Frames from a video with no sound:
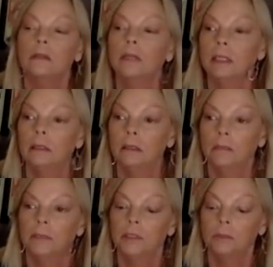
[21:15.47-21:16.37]
there any
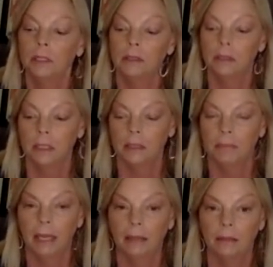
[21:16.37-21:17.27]
link between the D
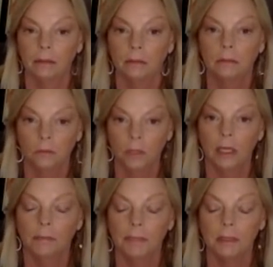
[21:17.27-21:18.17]
bank with
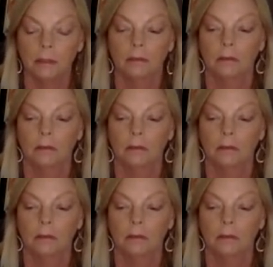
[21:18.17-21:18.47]
Epps